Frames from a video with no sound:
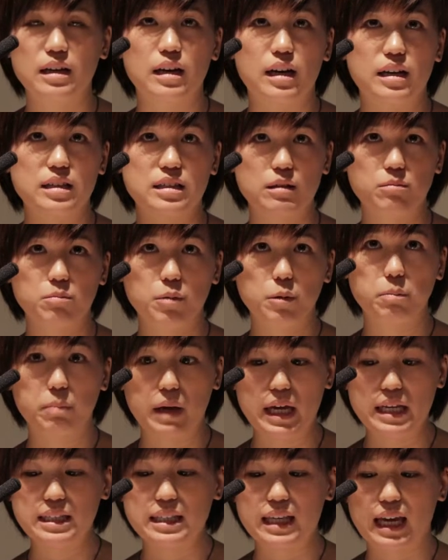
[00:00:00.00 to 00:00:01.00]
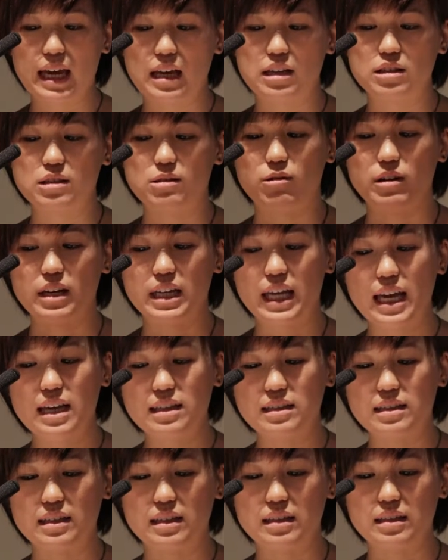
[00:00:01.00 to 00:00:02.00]
a simple base case or
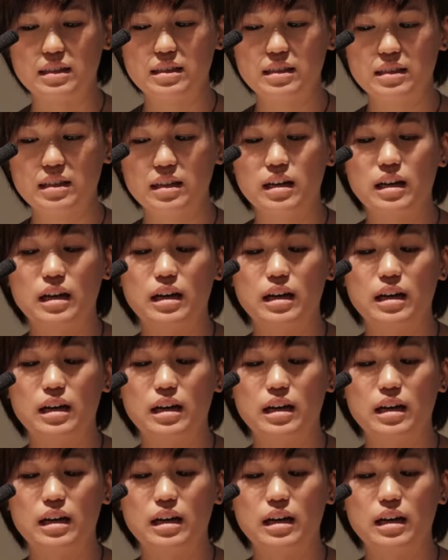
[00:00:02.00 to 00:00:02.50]
cases,